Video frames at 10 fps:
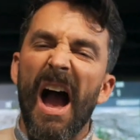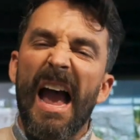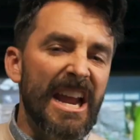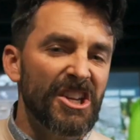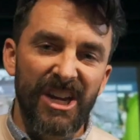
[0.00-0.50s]
I
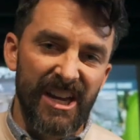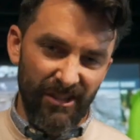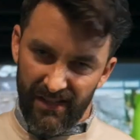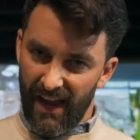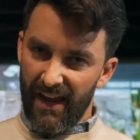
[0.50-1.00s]
ain't
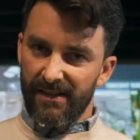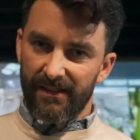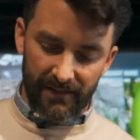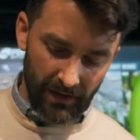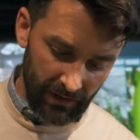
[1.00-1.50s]
changing that.
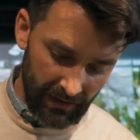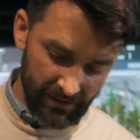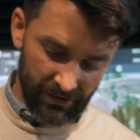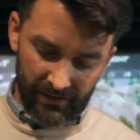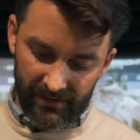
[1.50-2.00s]
So
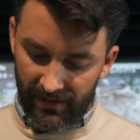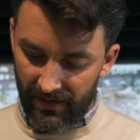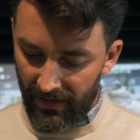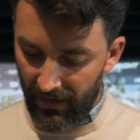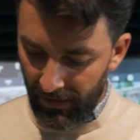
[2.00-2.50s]
let's just
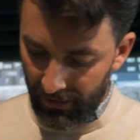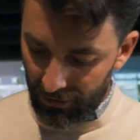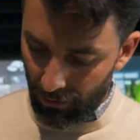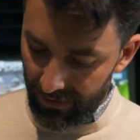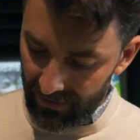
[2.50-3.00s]

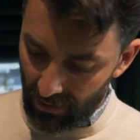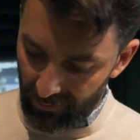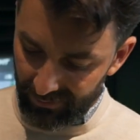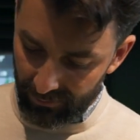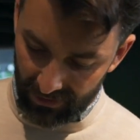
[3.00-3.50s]
screw this
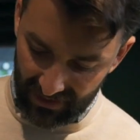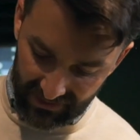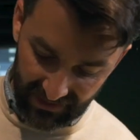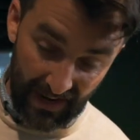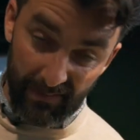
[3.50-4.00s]
off because it has
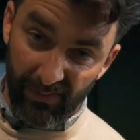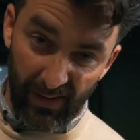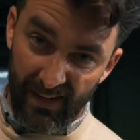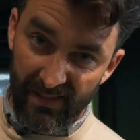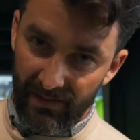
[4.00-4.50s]
the same
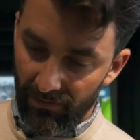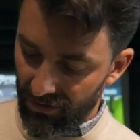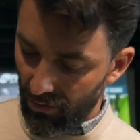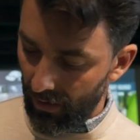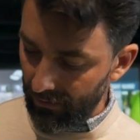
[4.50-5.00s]
fitting as the
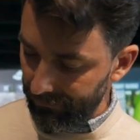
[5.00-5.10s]
original one.